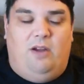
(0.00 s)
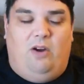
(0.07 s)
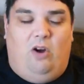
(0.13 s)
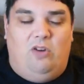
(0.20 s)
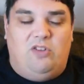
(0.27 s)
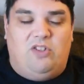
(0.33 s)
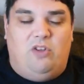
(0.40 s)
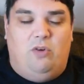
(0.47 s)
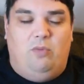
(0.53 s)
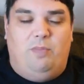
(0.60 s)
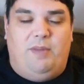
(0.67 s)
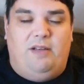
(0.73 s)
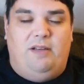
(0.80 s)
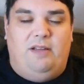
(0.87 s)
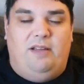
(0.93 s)
also
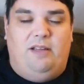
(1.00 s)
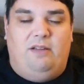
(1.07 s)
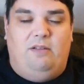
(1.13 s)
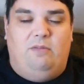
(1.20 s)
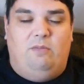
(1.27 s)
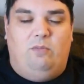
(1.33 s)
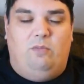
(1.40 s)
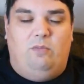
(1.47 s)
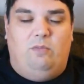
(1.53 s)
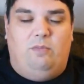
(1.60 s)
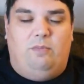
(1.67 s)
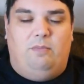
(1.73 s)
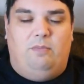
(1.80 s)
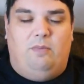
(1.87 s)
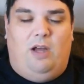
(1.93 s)
been in
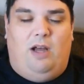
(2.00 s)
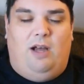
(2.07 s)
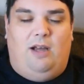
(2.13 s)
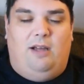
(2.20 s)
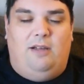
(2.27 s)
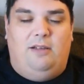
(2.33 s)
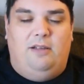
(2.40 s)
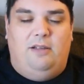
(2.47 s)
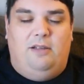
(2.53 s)
uh,